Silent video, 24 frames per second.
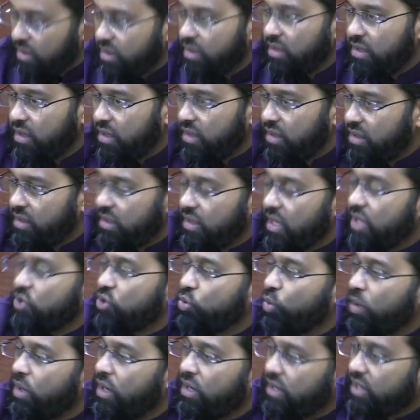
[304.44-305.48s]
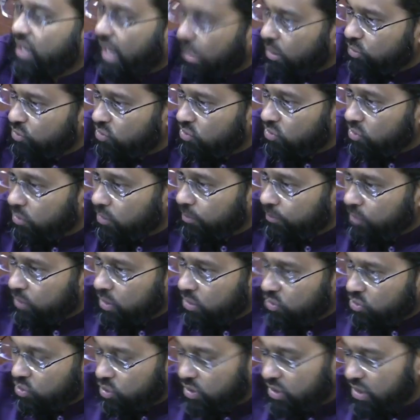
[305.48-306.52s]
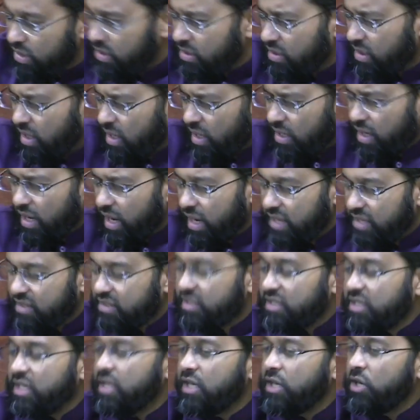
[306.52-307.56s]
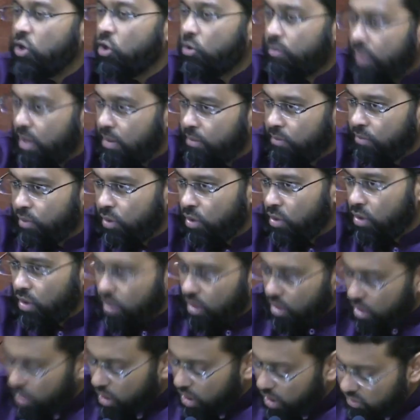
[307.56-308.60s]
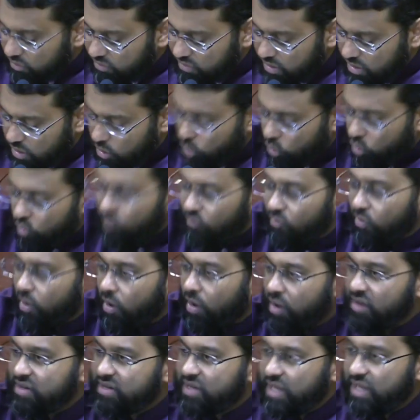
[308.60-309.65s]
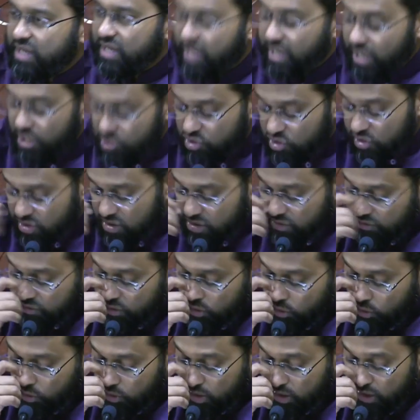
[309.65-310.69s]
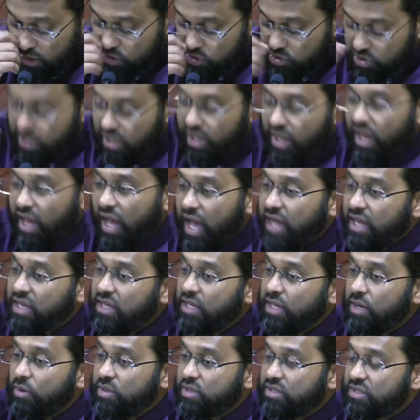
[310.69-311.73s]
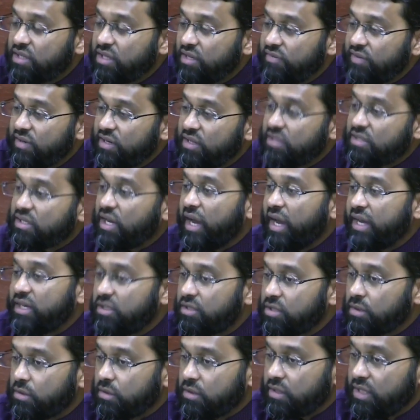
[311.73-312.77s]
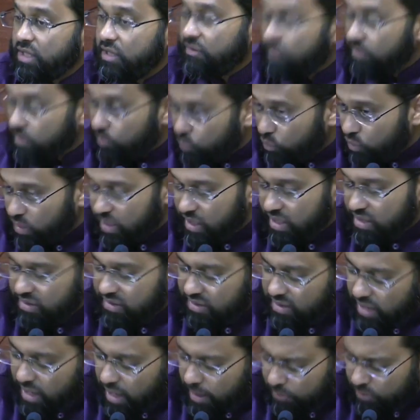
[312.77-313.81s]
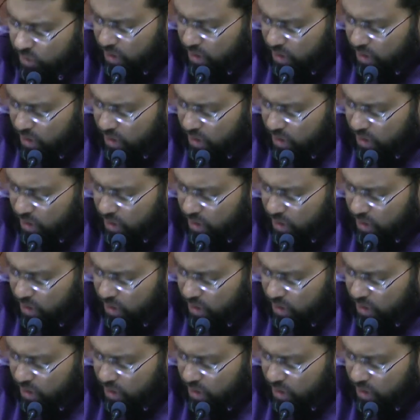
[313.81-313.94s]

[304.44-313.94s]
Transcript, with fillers: the Nadwa Council. So he's a senior member of the overall delegations of the Quraysh, and he was given a title, even pre Islam.